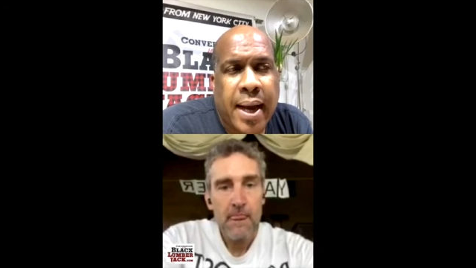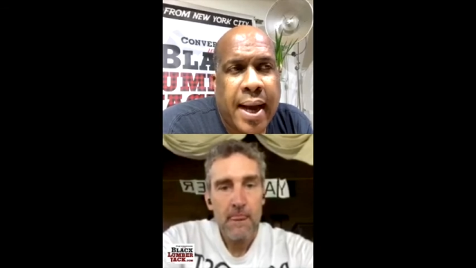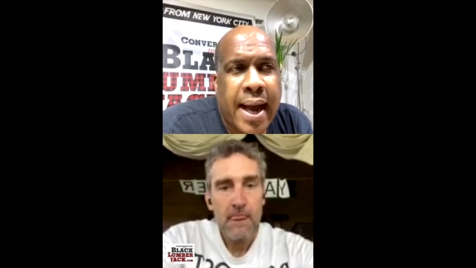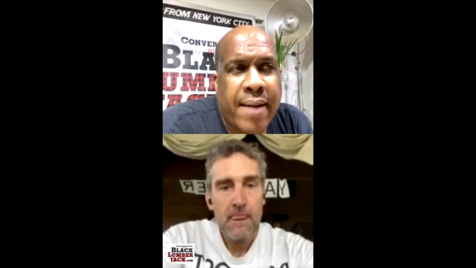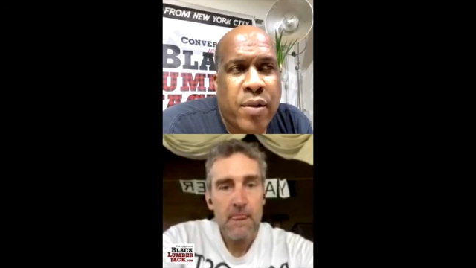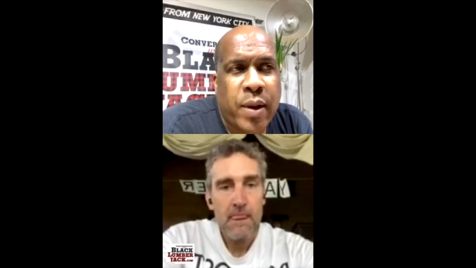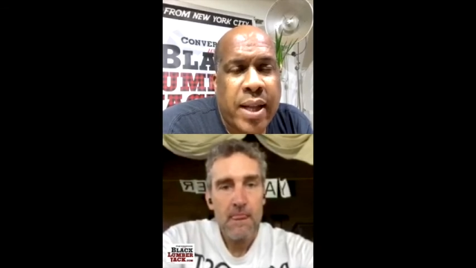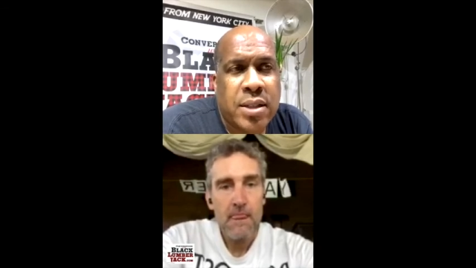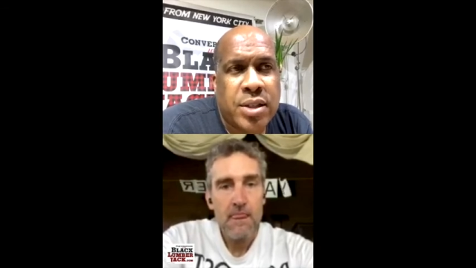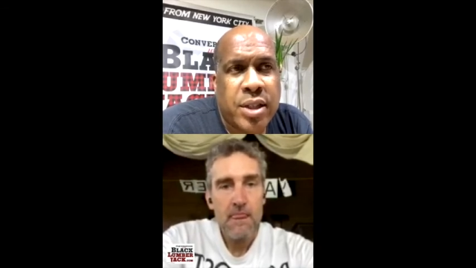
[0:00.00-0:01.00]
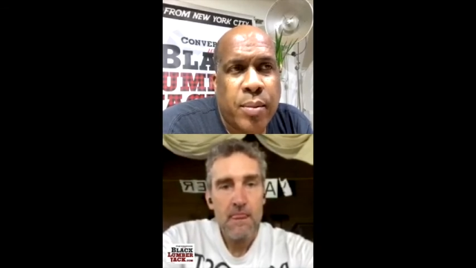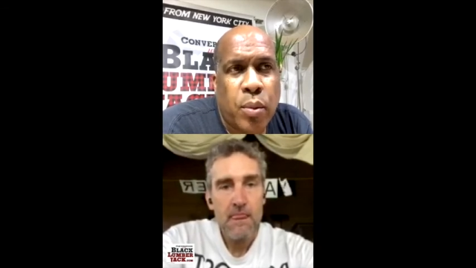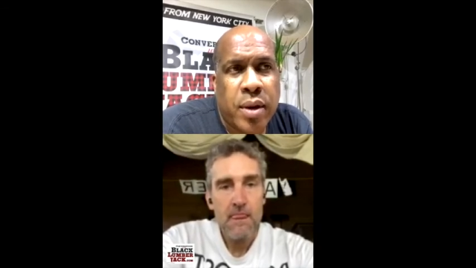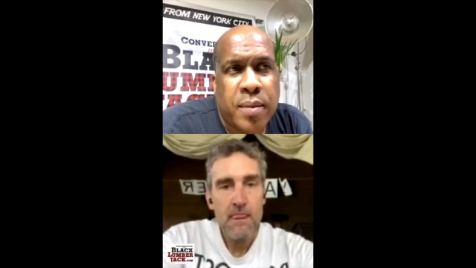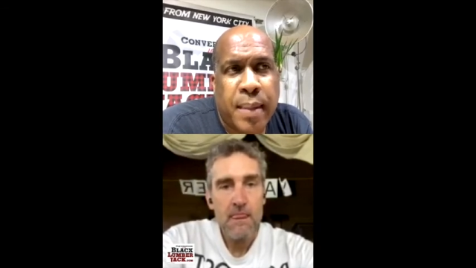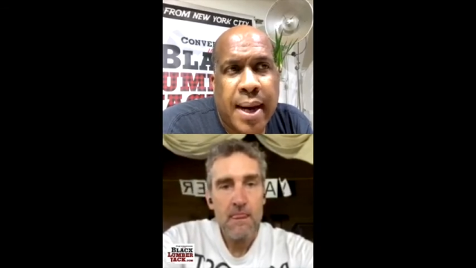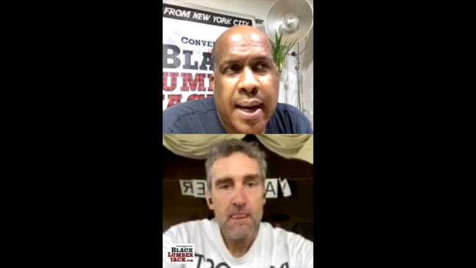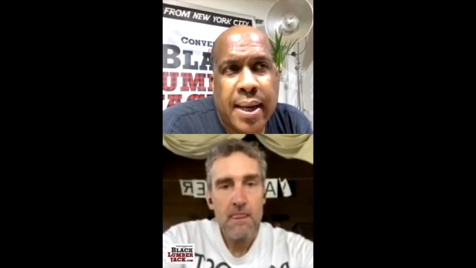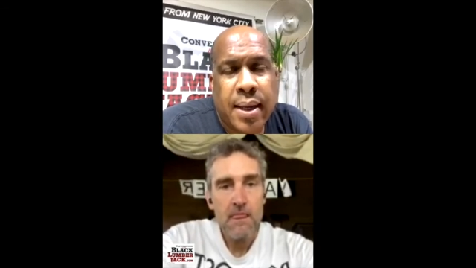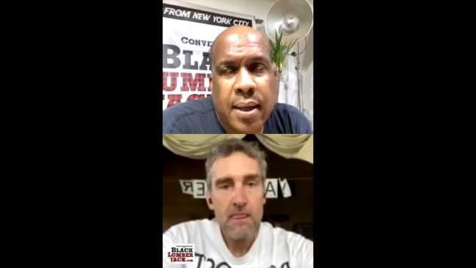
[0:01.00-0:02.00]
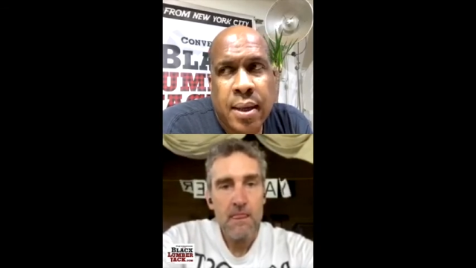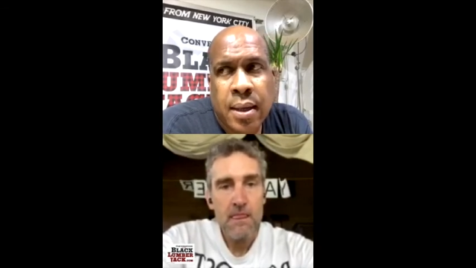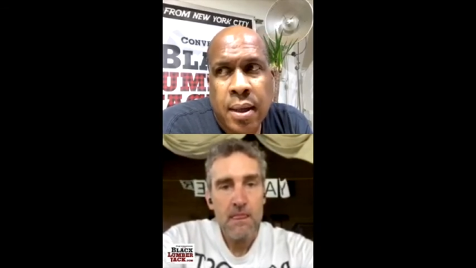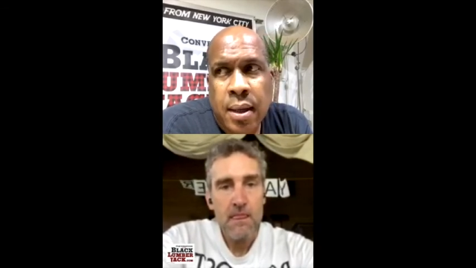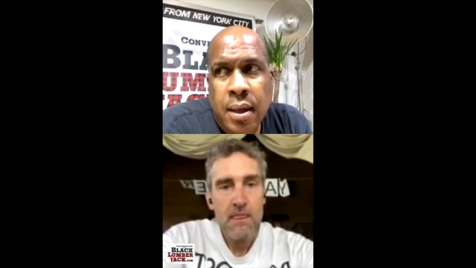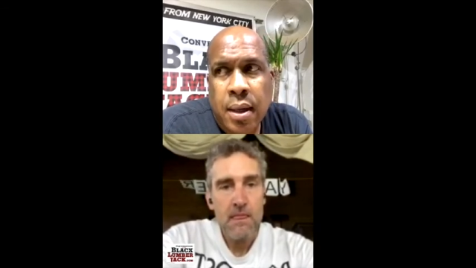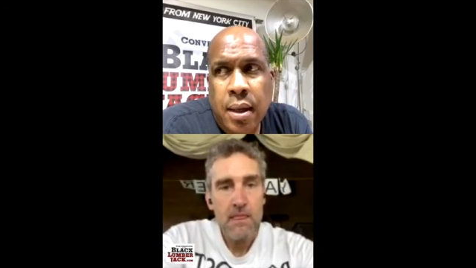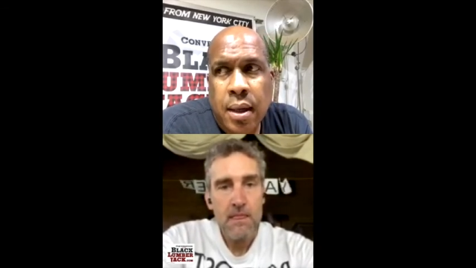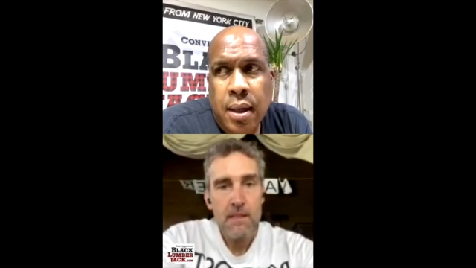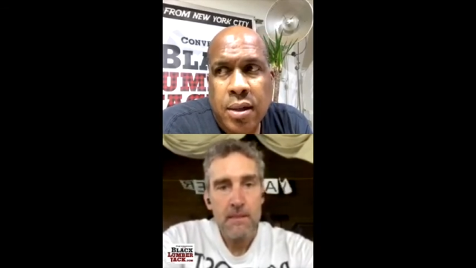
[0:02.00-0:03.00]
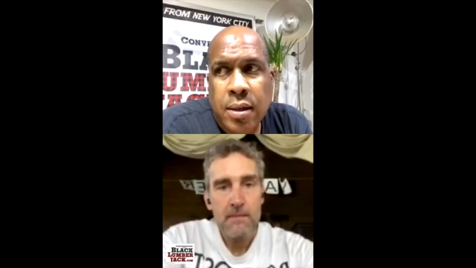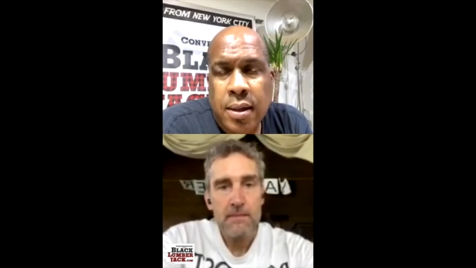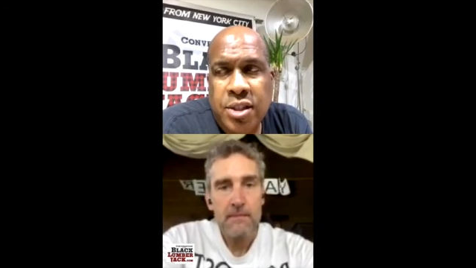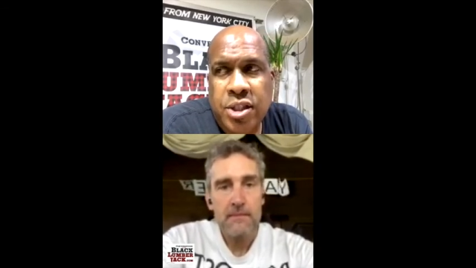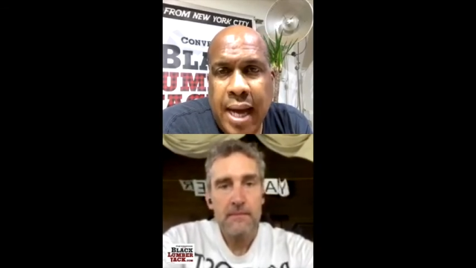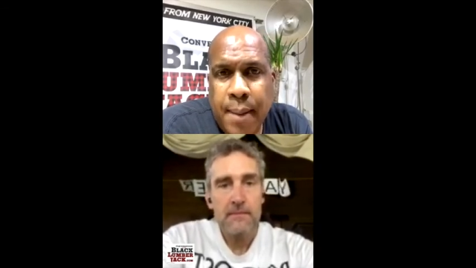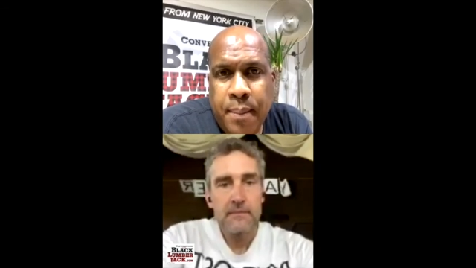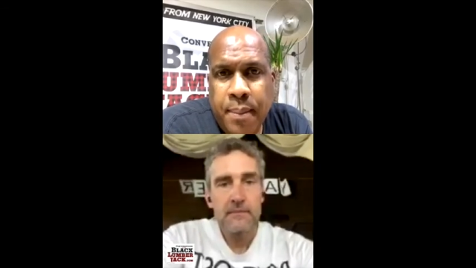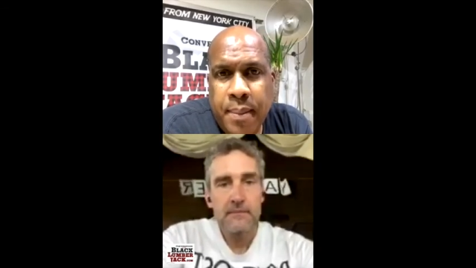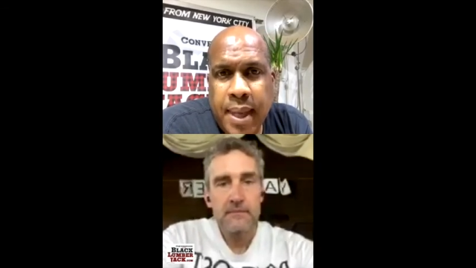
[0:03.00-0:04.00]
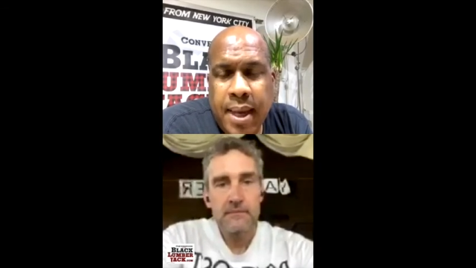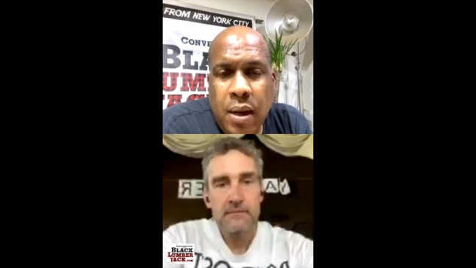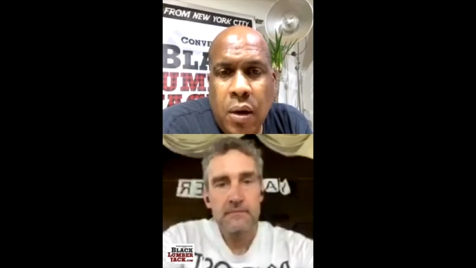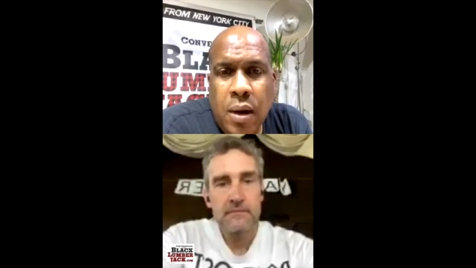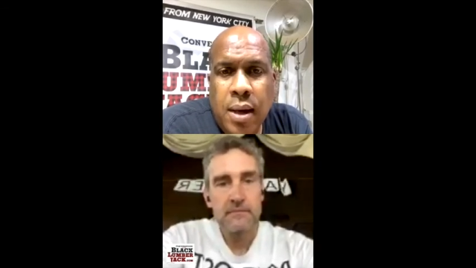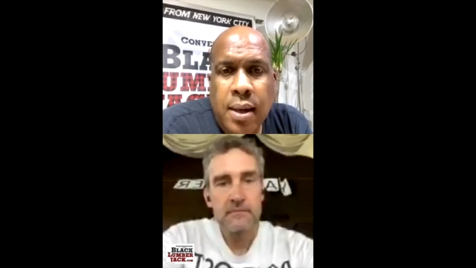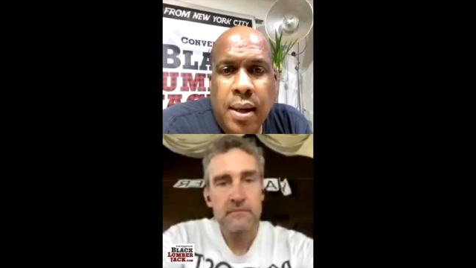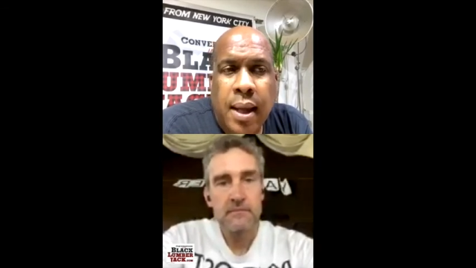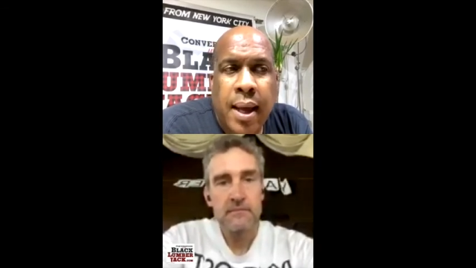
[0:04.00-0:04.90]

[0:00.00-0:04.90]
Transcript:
Speaker 1: have a relationship with my shop landlord and